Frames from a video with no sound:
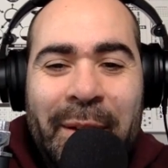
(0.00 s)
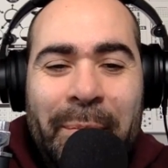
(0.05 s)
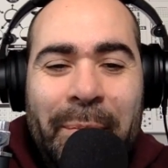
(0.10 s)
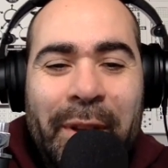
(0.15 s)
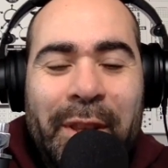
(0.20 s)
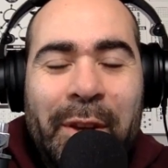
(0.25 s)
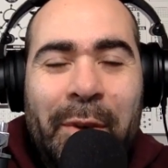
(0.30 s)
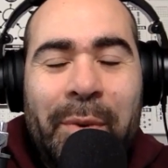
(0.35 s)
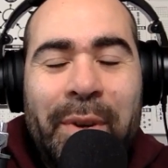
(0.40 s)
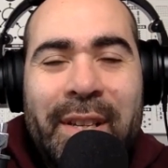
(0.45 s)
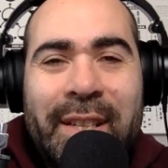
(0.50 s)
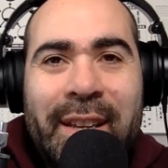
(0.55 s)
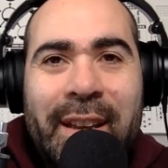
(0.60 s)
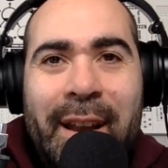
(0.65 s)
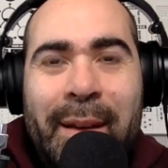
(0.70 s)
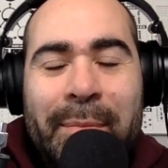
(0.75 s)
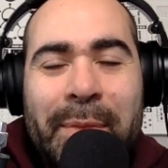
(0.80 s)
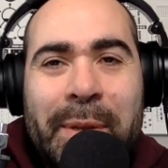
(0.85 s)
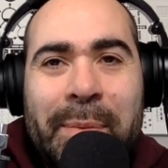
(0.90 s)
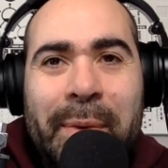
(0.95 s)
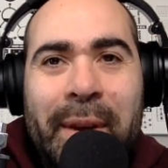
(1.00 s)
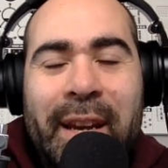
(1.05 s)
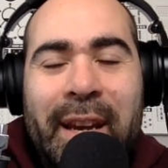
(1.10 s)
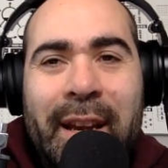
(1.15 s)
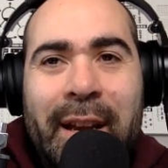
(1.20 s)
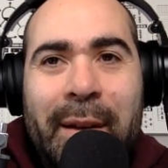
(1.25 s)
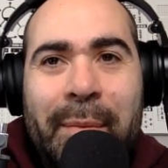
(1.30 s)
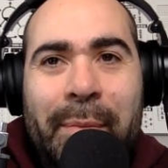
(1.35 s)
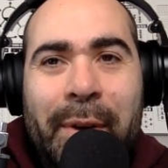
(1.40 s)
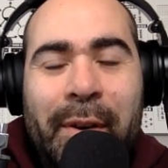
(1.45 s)
But the reason I'm
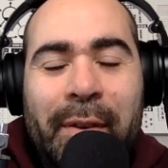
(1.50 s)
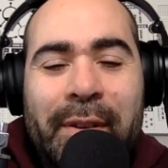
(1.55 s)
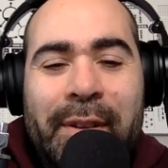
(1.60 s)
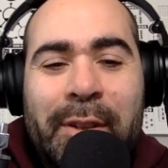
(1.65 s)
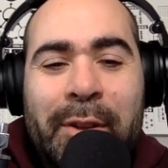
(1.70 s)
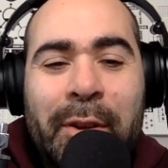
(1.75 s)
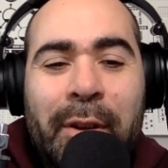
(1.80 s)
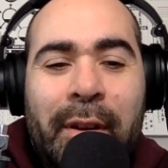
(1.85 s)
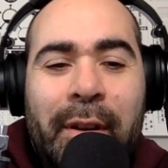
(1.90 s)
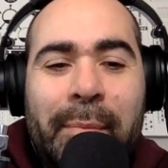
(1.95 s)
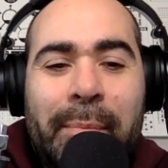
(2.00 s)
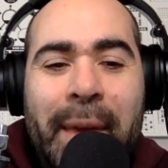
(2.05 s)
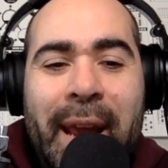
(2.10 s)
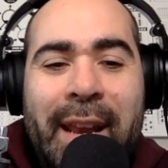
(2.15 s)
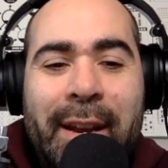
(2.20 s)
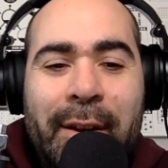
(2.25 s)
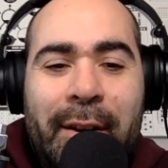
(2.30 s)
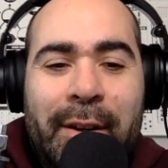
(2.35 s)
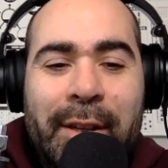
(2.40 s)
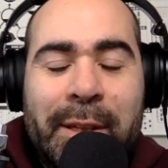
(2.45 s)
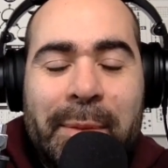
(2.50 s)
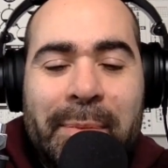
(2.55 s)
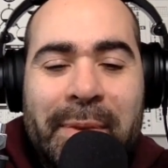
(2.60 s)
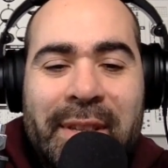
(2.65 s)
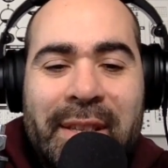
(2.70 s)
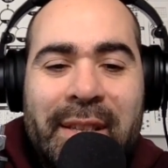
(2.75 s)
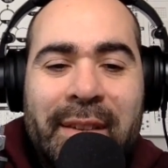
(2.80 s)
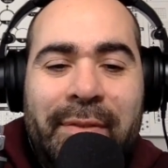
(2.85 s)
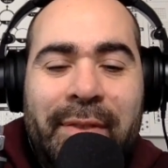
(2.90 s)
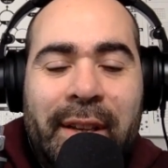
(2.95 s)
speaking about t- Maynard
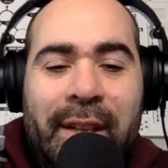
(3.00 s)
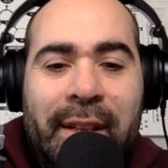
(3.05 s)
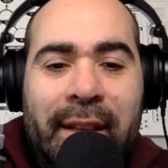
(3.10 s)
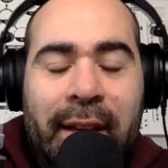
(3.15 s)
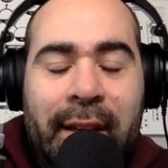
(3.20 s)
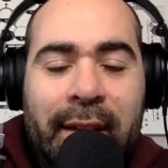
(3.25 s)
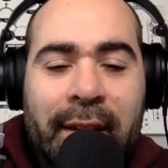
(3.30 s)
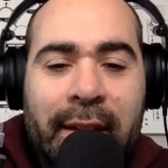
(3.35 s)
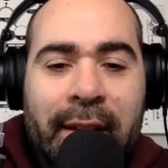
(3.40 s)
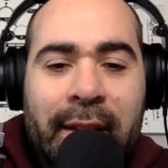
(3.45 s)
specifically